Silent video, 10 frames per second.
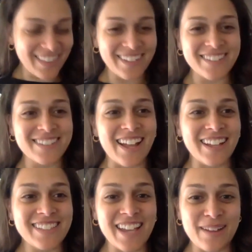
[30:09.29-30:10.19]
There's
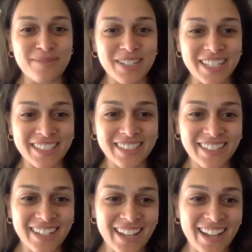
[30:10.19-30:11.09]
lots happening.
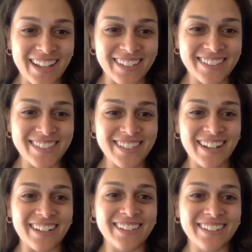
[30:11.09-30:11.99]
And
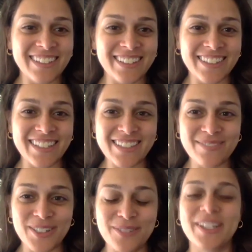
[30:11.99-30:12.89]
in
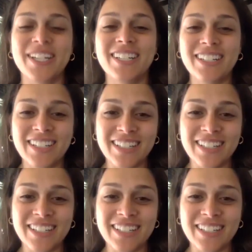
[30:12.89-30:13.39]
this moment,